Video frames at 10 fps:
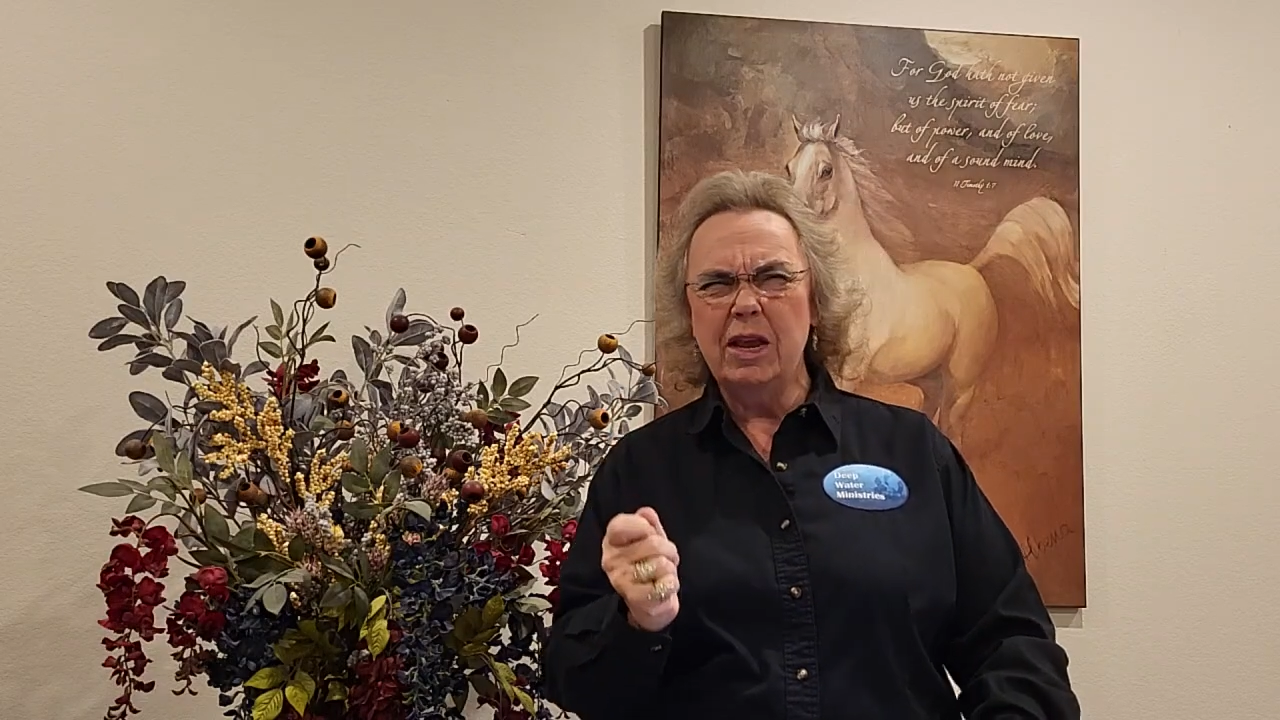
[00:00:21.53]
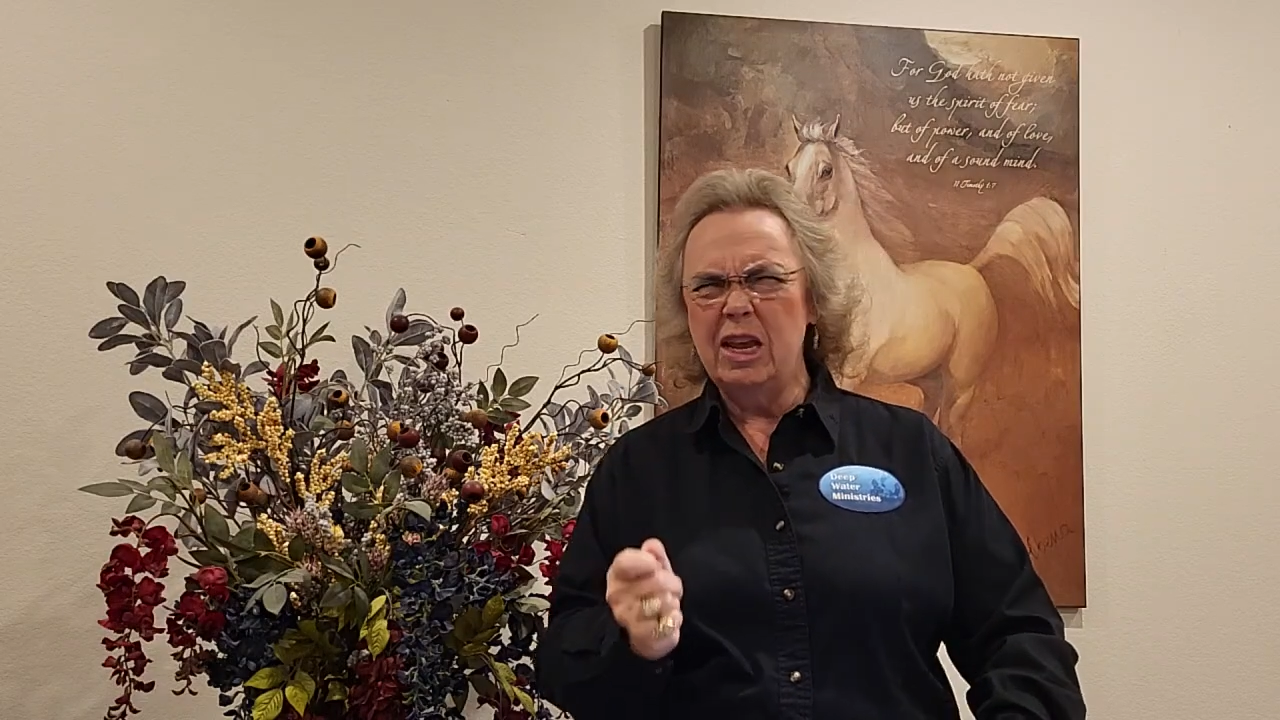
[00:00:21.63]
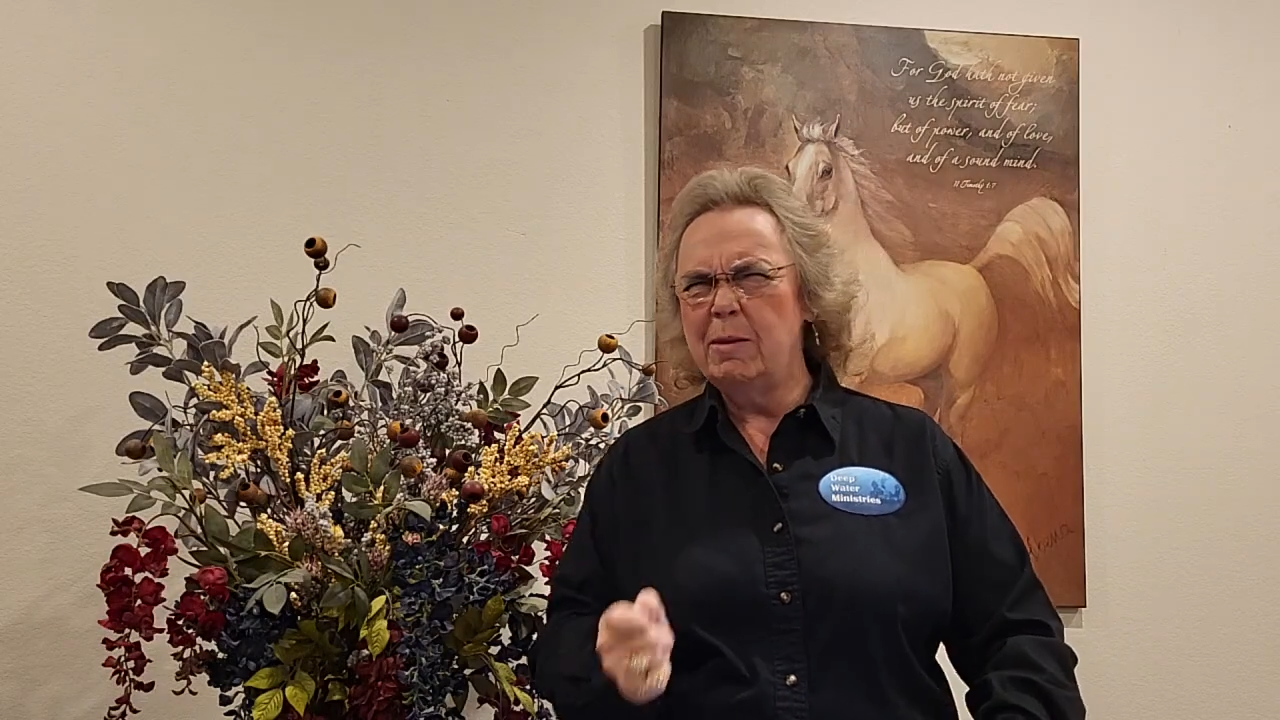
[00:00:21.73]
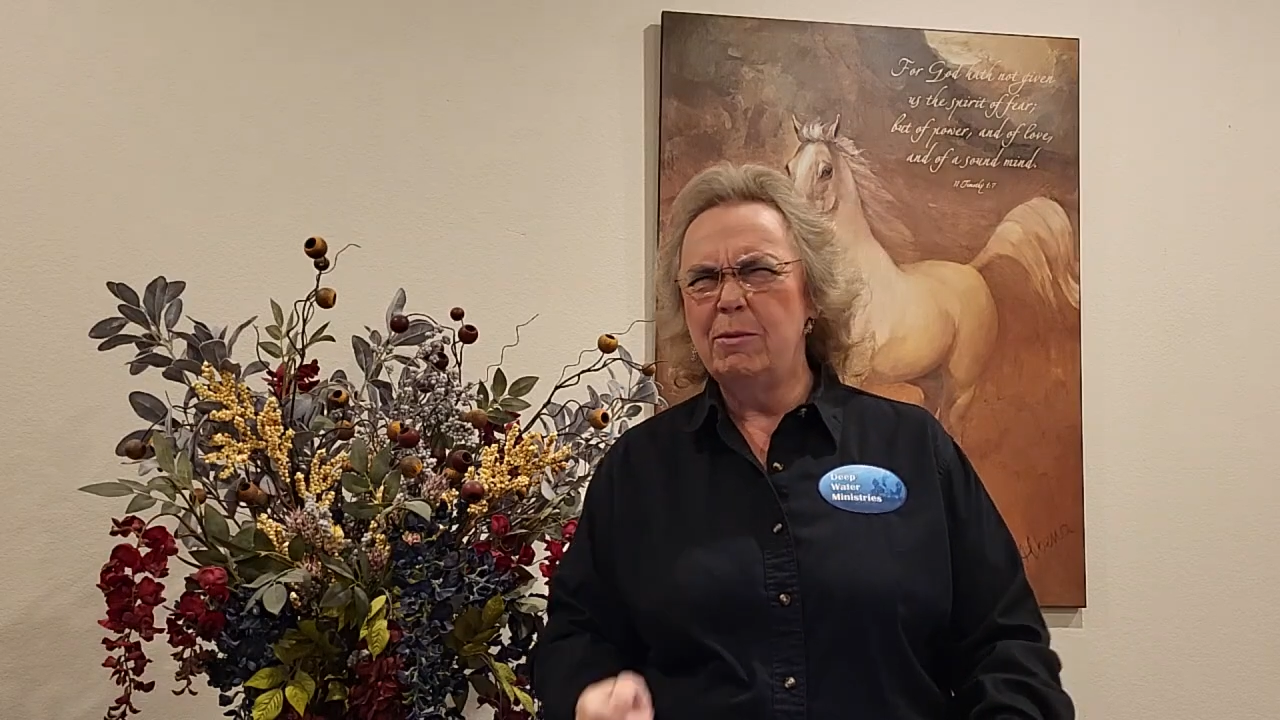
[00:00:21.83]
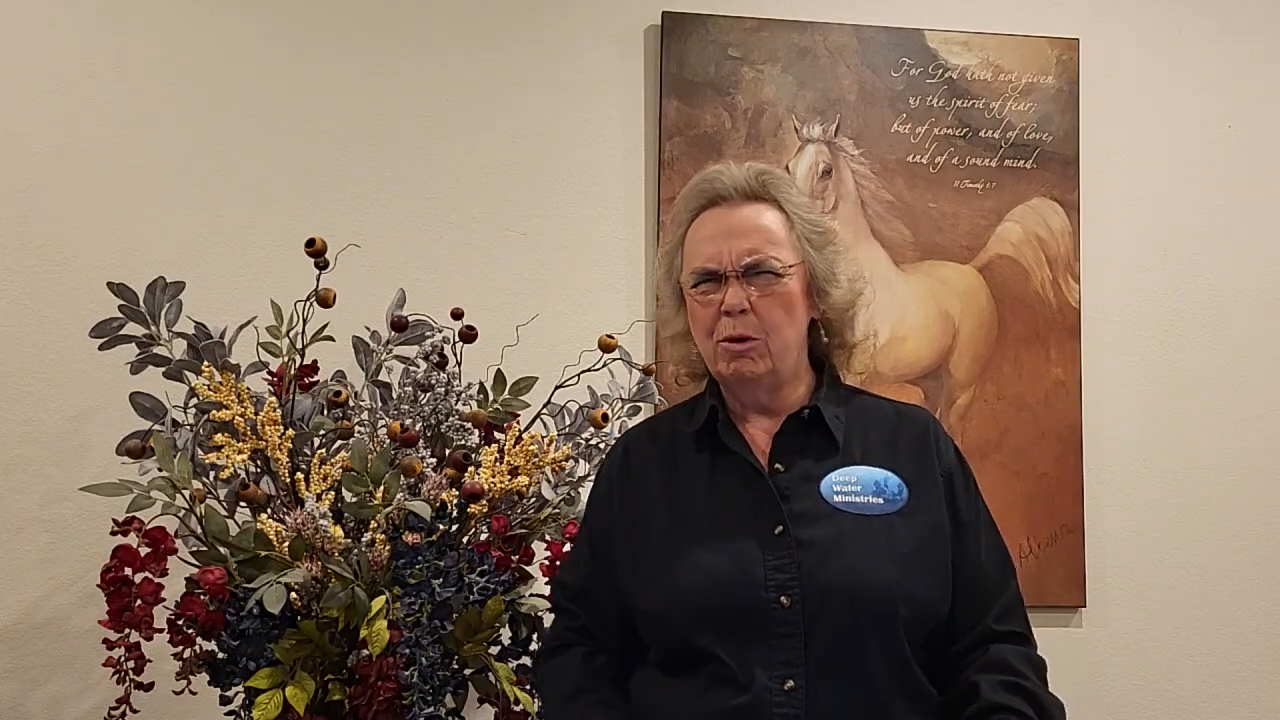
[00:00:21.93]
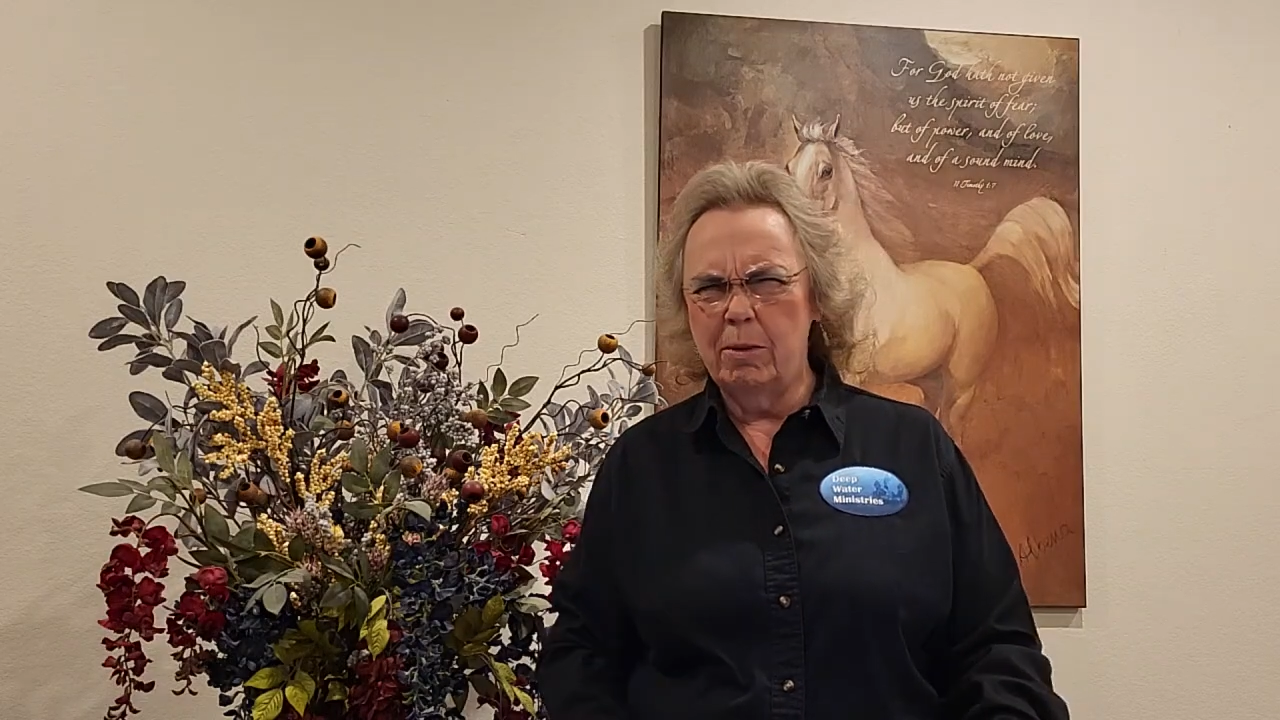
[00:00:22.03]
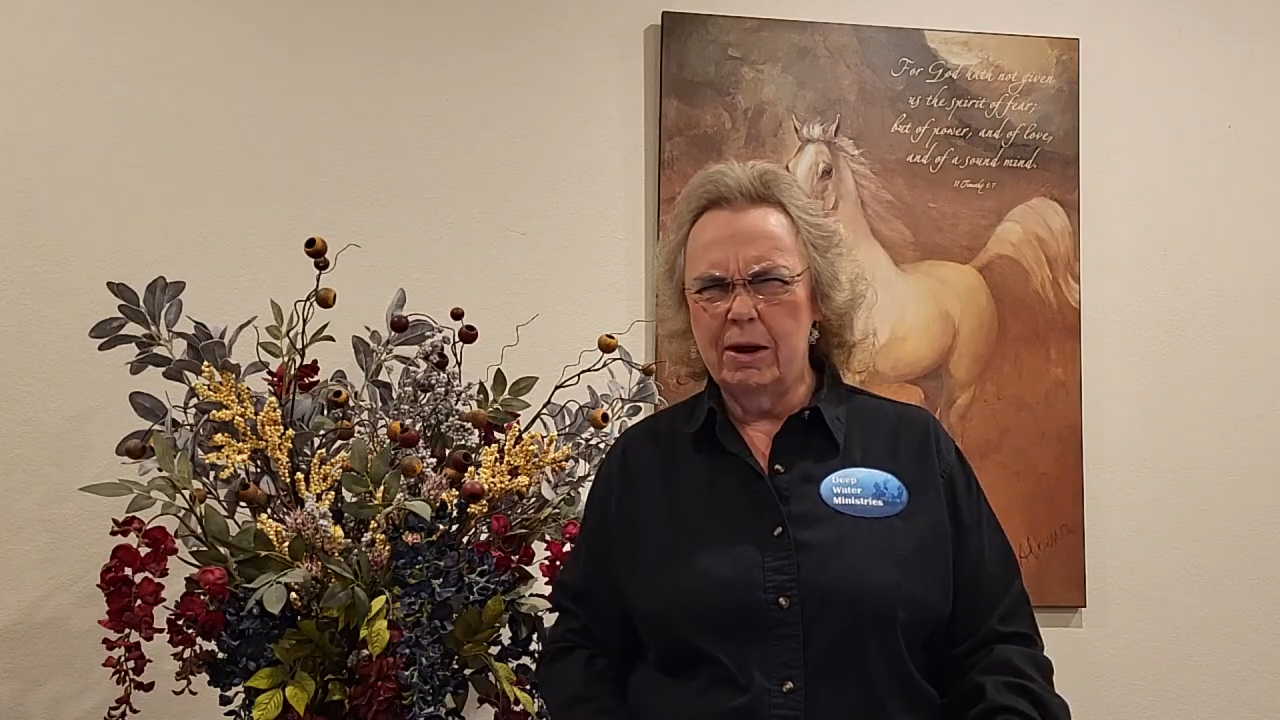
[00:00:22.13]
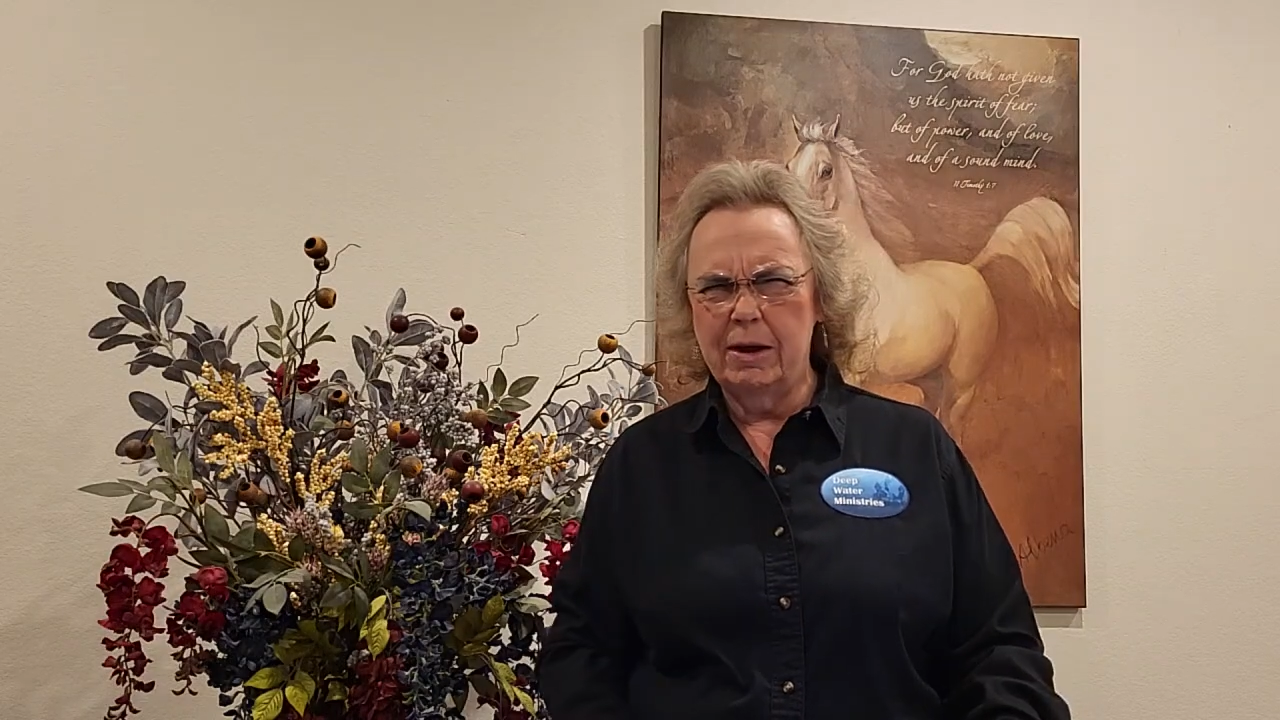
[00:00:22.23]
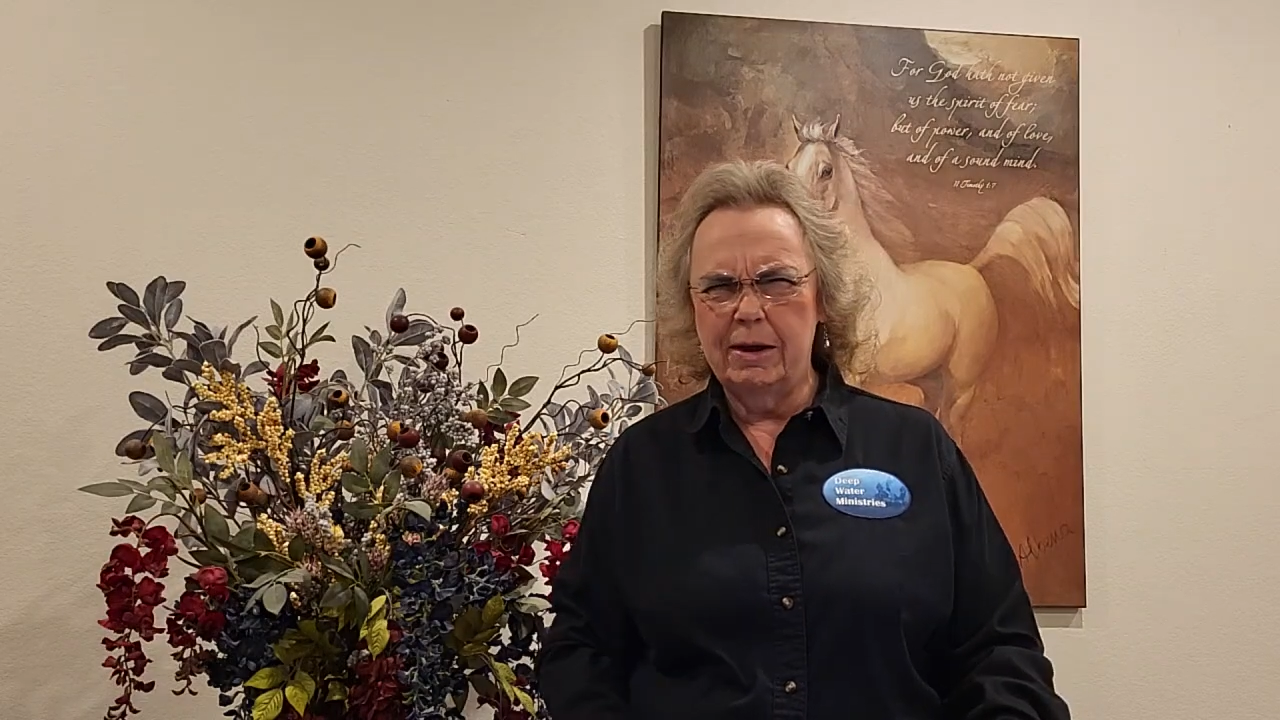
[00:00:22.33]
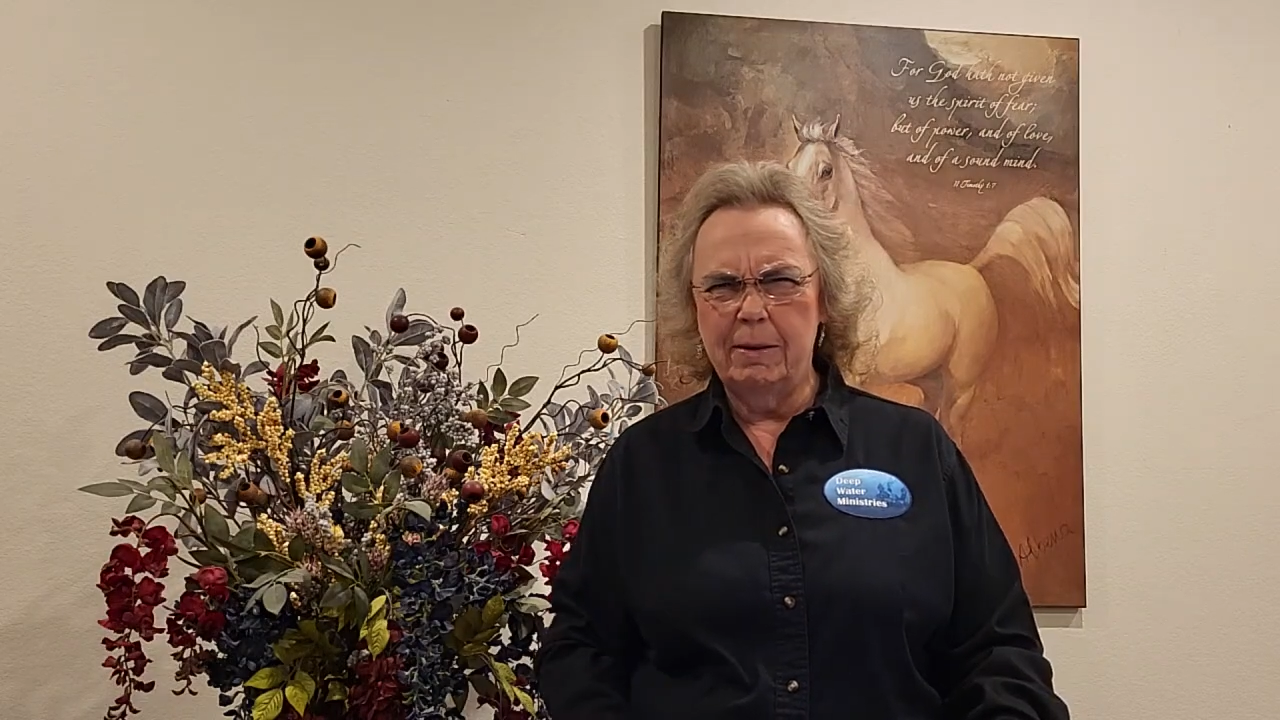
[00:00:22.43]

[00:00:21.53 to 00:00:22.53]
emu behind